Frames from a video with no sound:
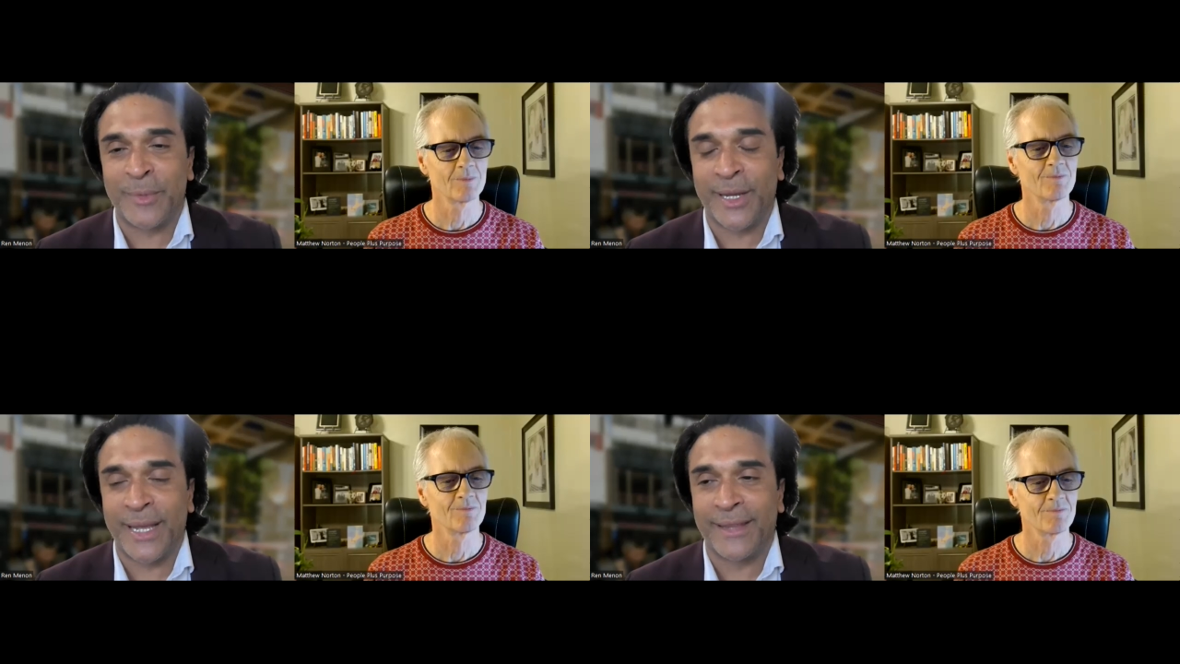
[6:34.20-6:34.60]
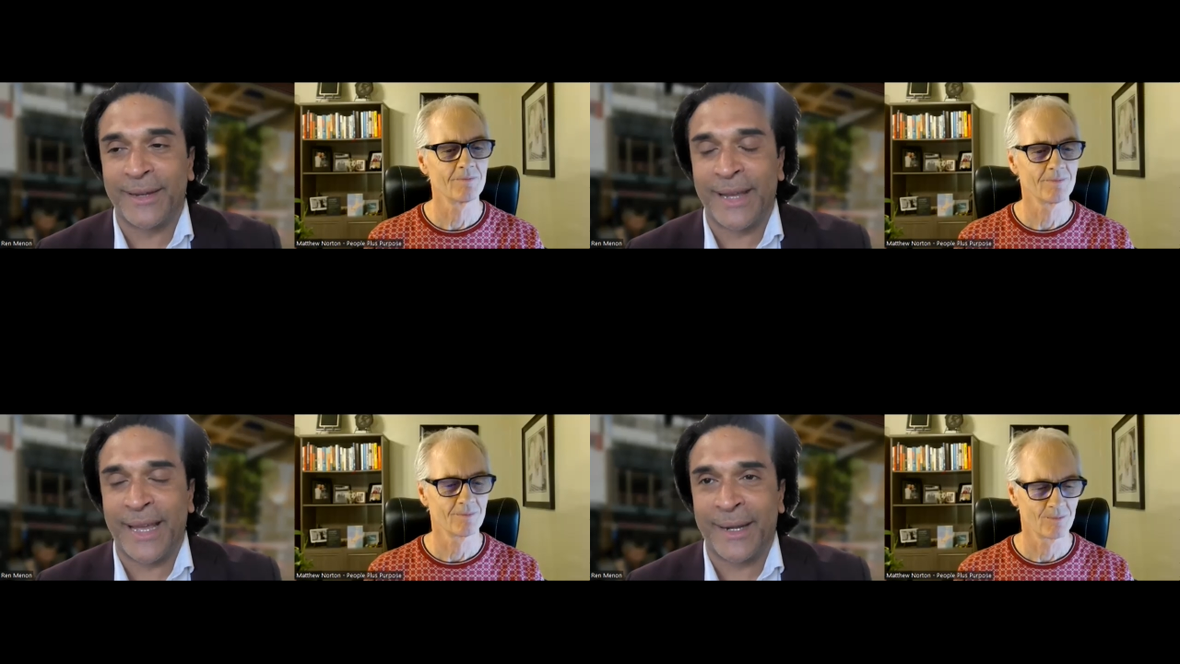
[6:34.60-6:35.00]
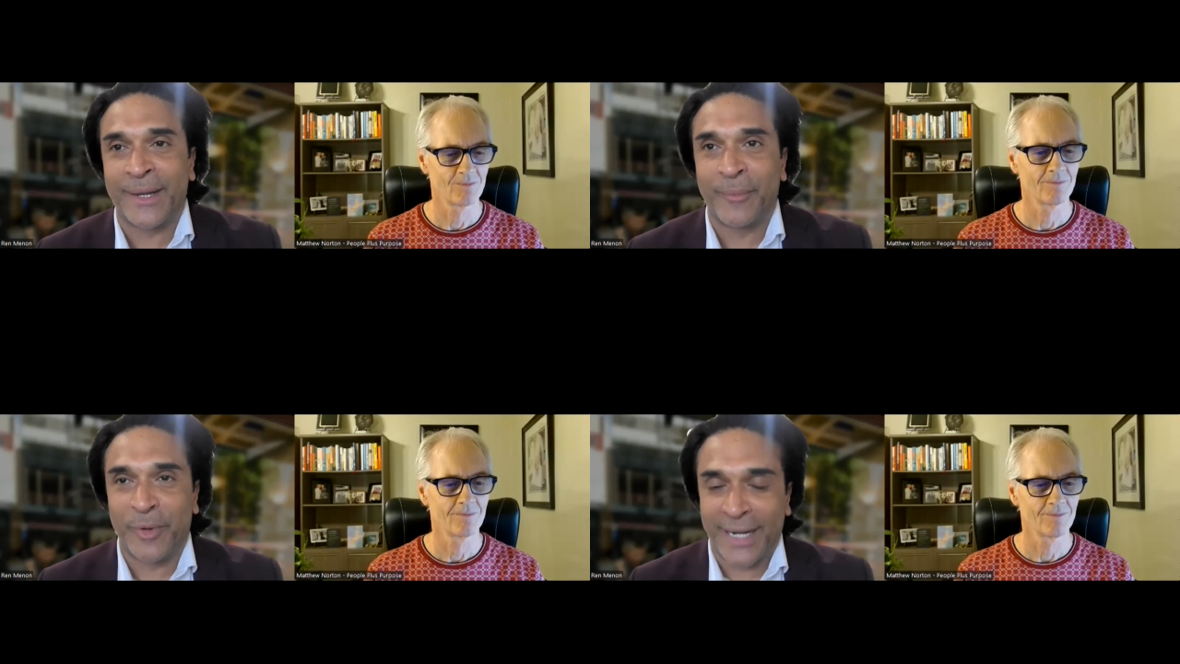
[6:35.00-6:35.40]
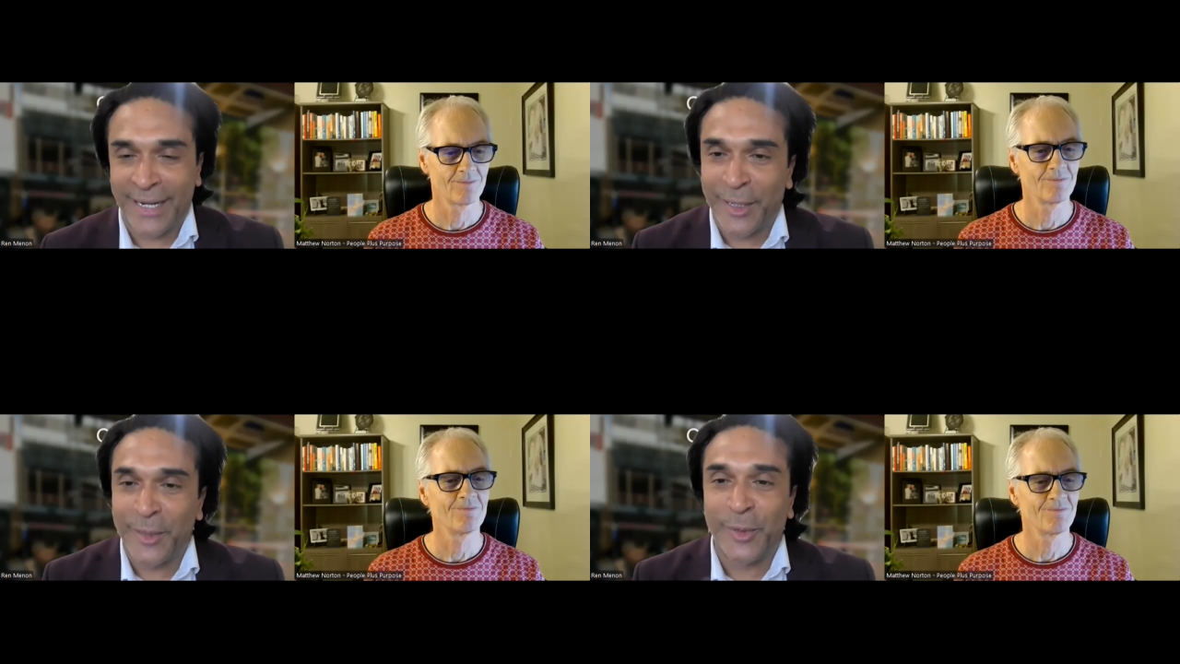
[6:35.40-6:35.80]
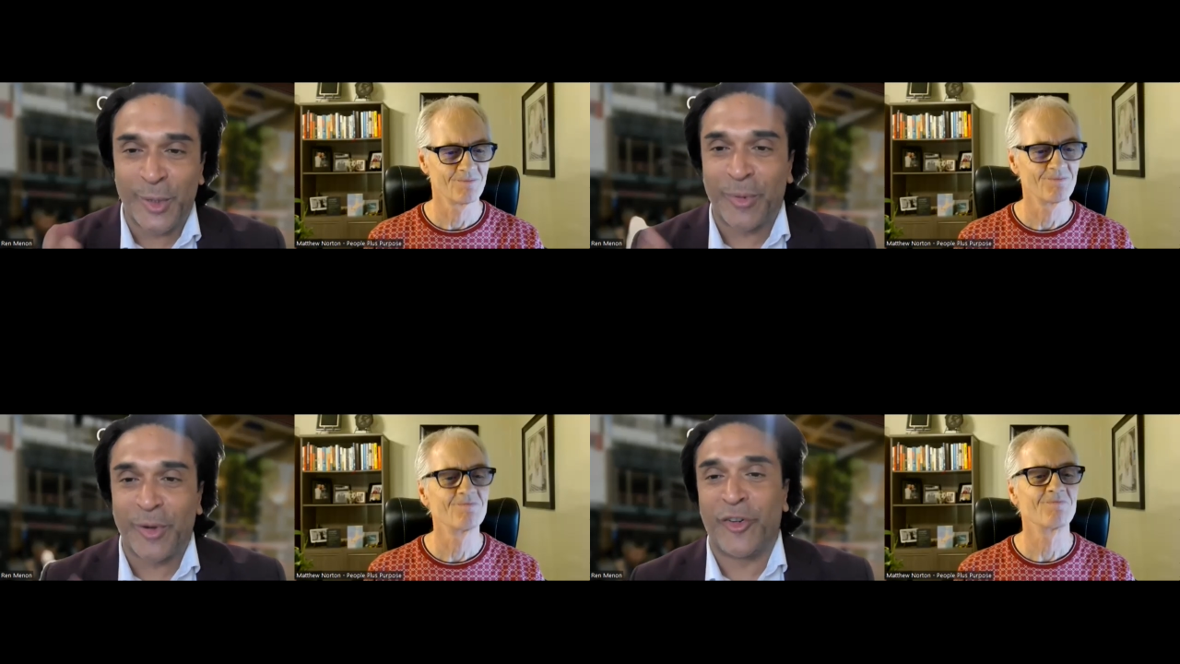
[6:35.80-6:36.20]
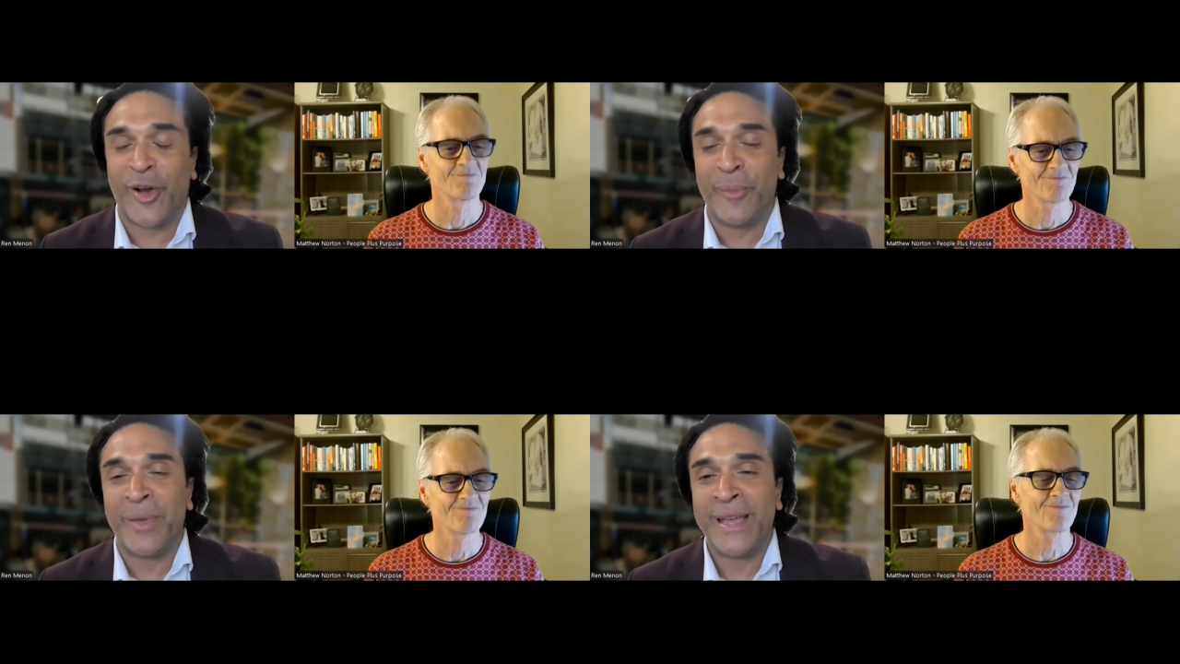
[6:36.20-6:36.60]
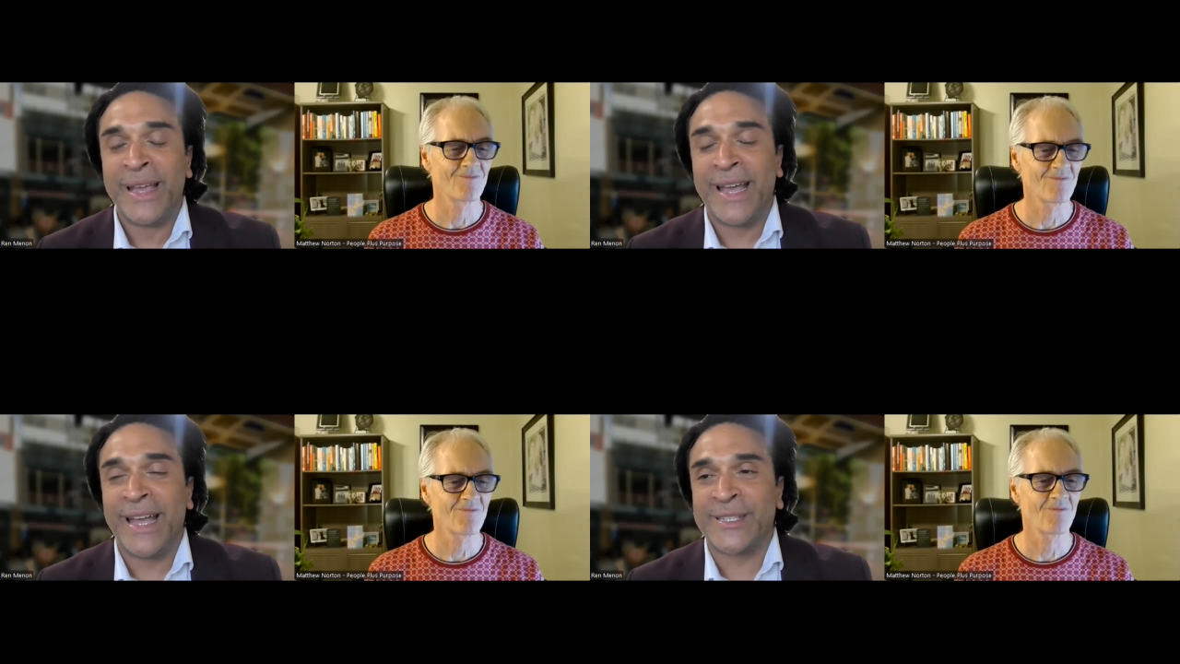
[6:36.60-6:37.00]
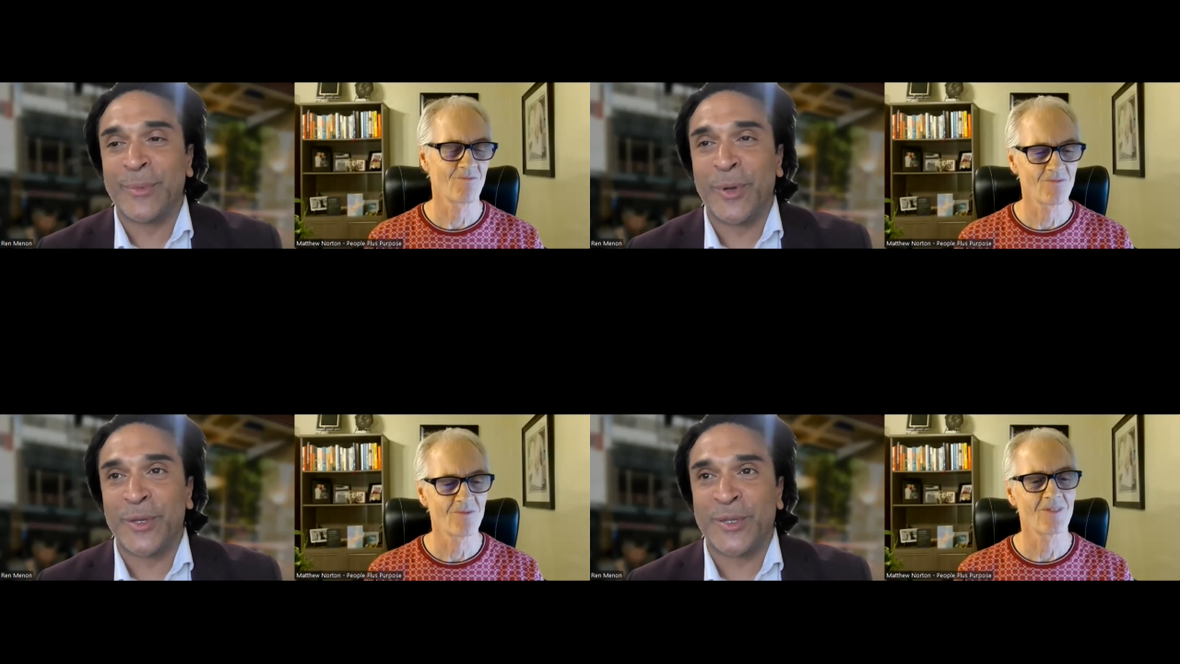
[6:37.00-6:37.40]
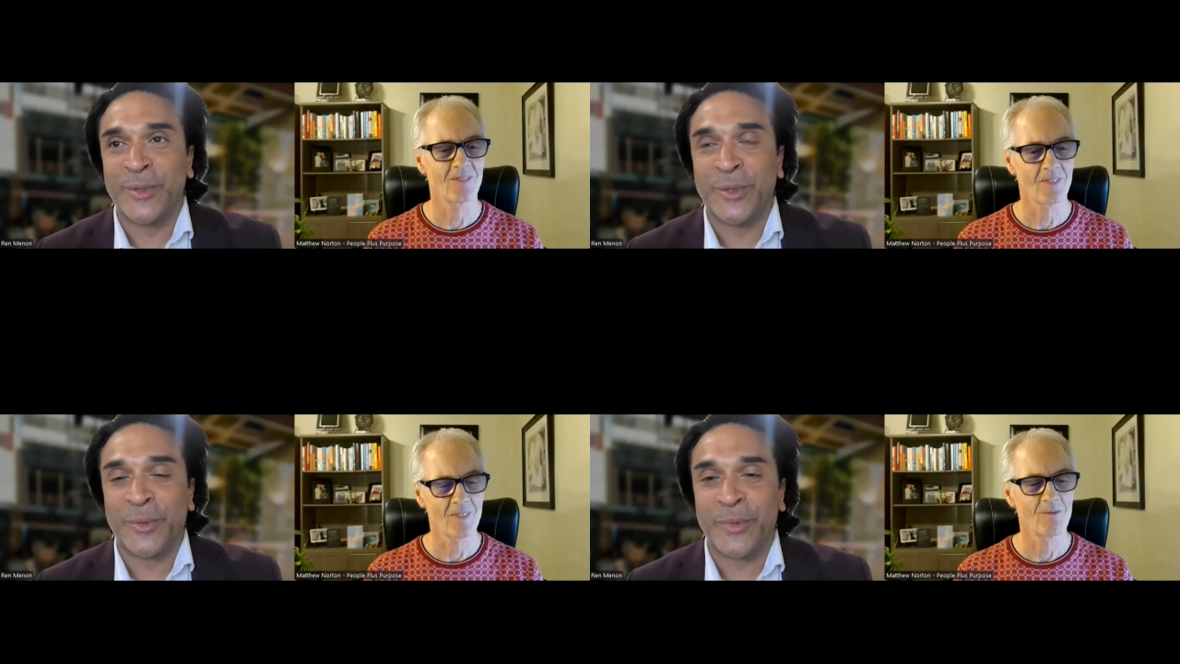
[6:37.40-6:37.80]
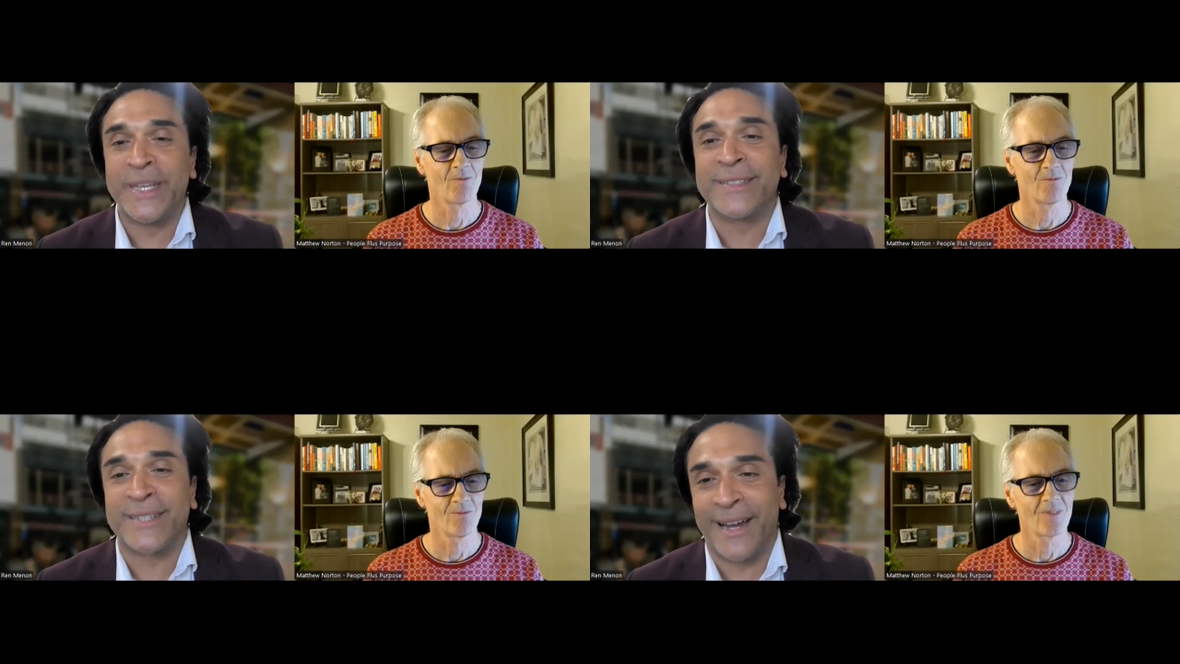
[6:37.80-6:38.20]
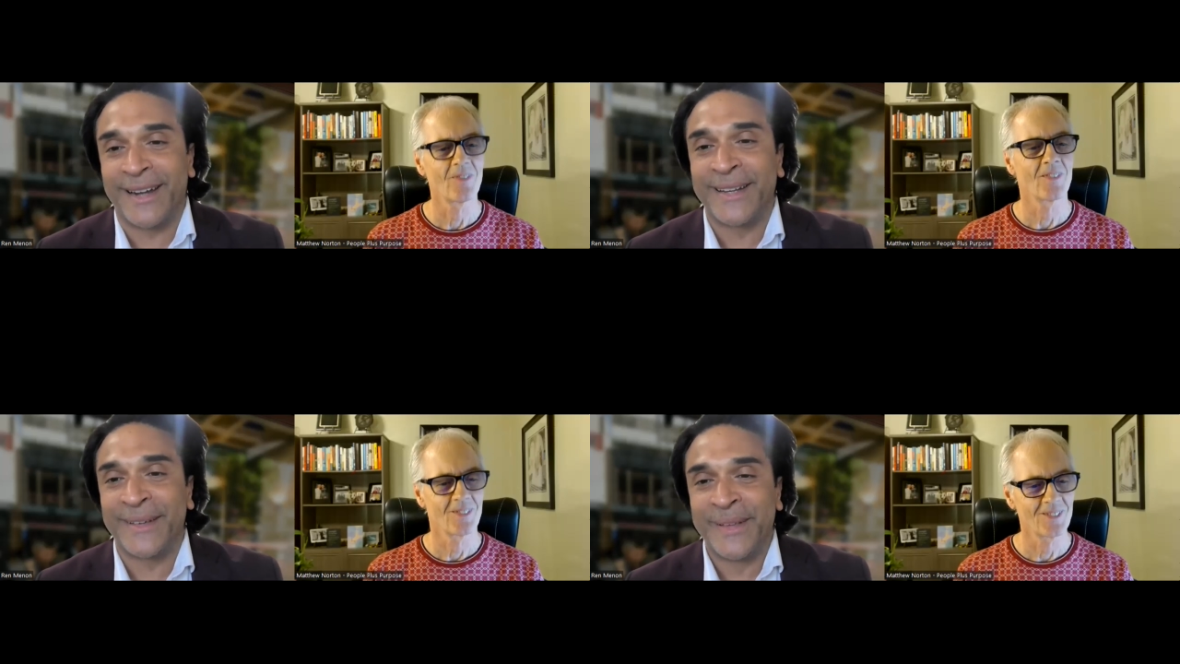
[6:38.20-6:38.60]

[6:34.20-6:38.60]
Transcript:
Speaker 1: together and continue to perform as opposed to restart